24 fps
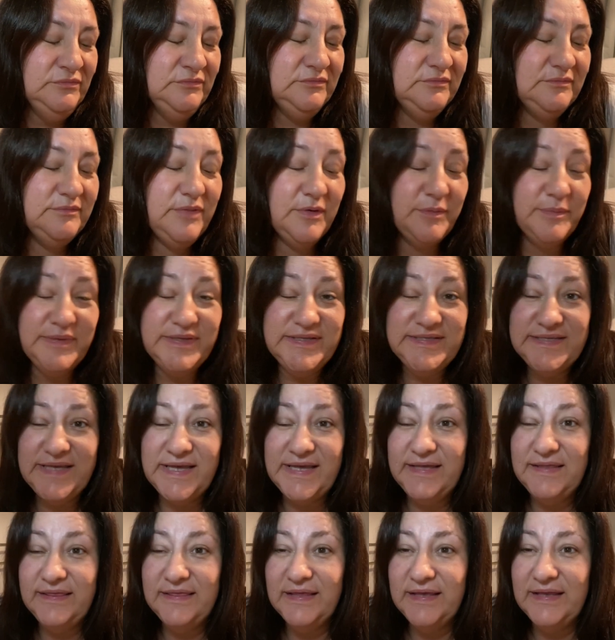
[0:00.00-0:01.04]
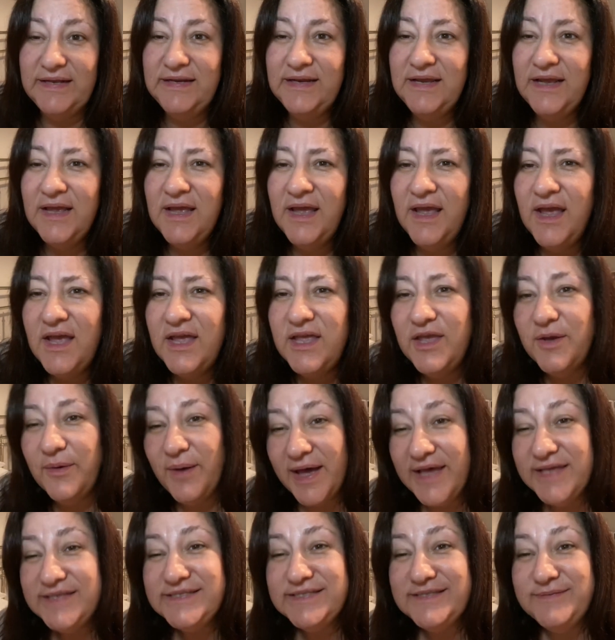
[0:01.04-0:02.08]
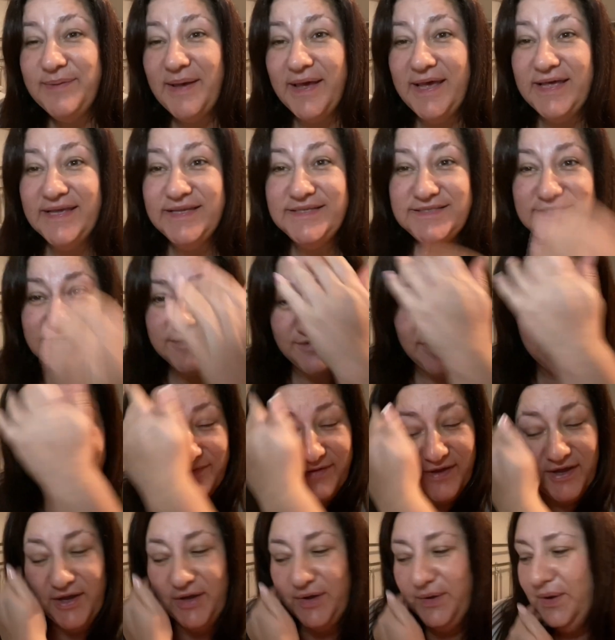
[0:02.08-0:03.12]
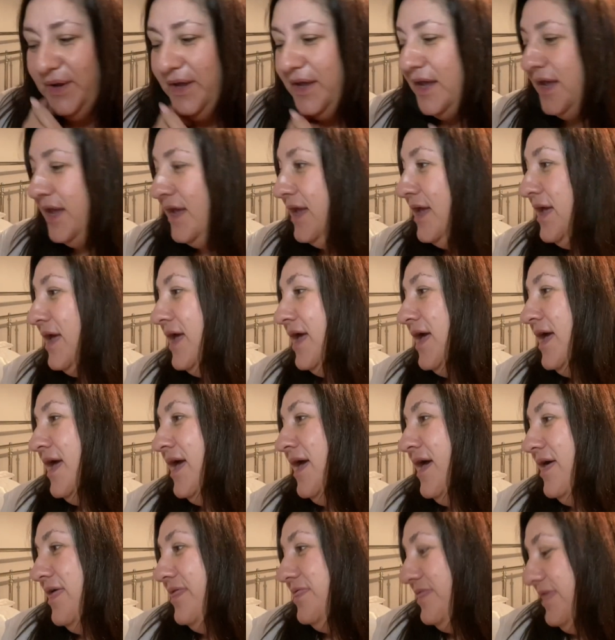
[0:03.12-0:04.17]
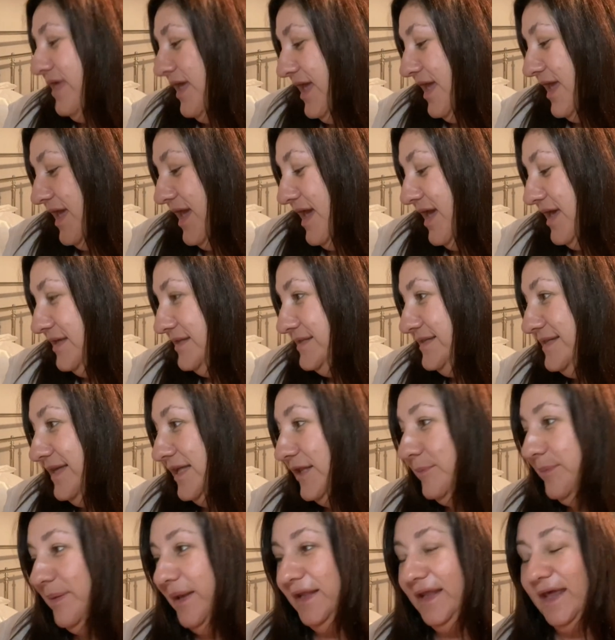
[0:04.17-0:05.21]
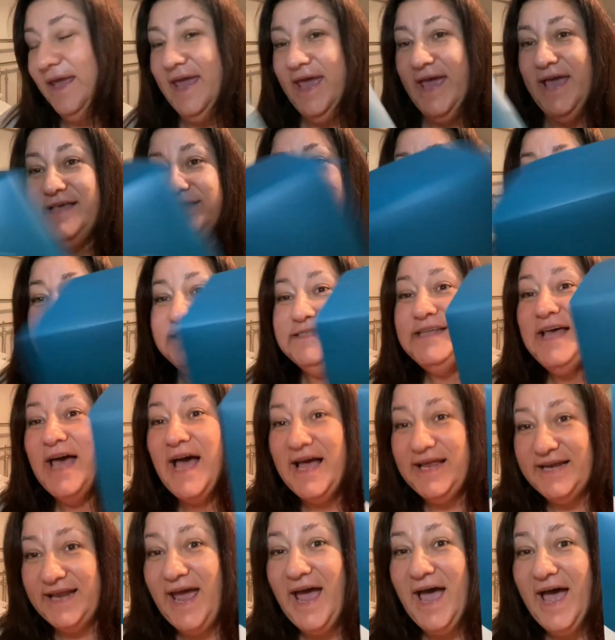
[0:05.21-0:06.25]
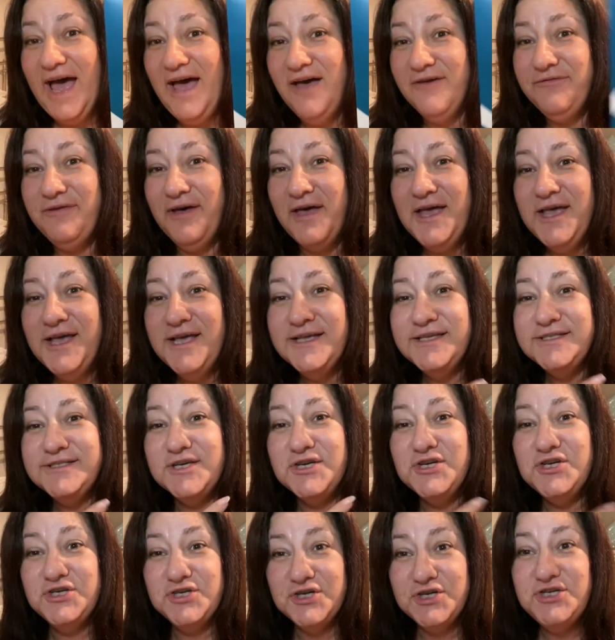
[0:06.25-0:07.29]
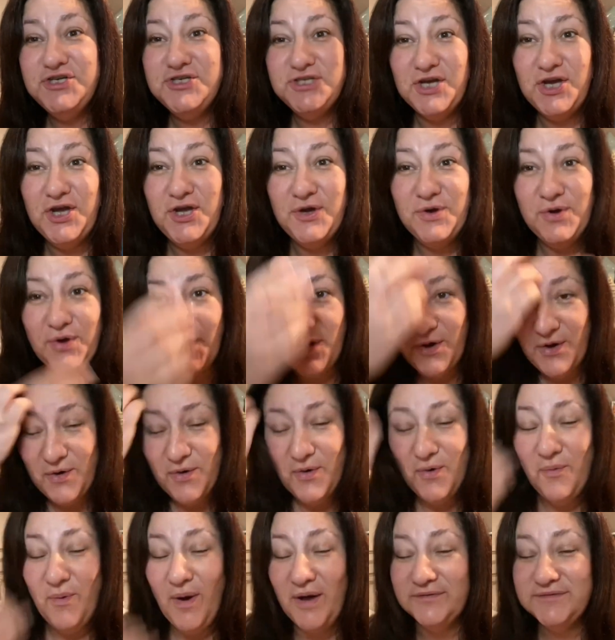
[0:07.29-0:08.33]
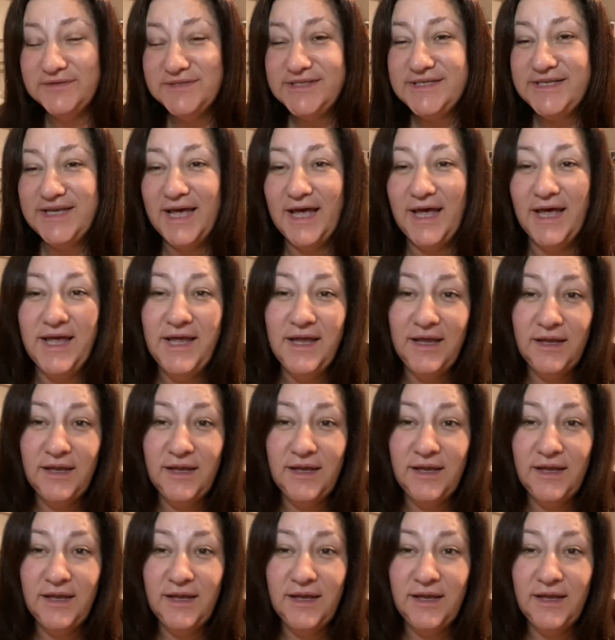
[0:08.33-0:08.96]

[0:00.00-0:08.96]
Put my teeth in. You asked me to review the silk pillowcases, and I have. So, should you want to